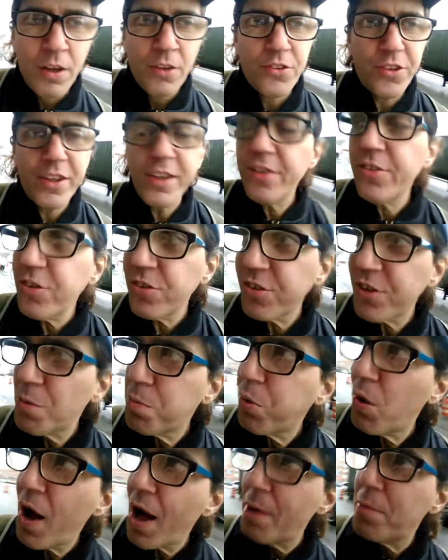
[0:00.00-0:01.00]
See, this is the
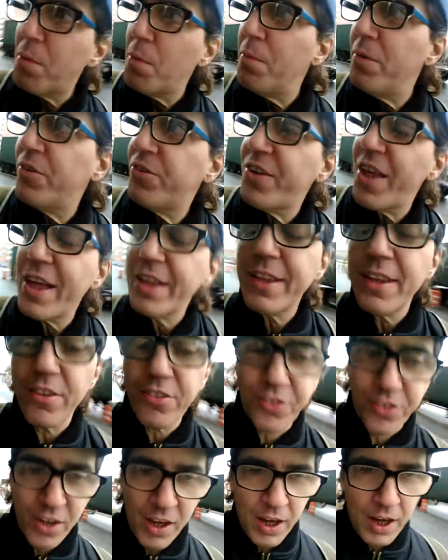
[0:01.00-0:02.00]
problem: is that
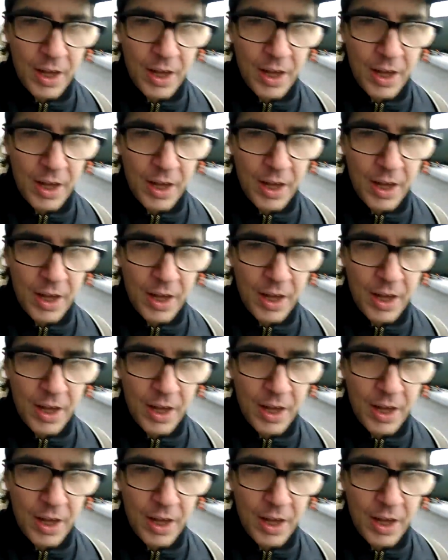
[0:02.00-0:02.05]
this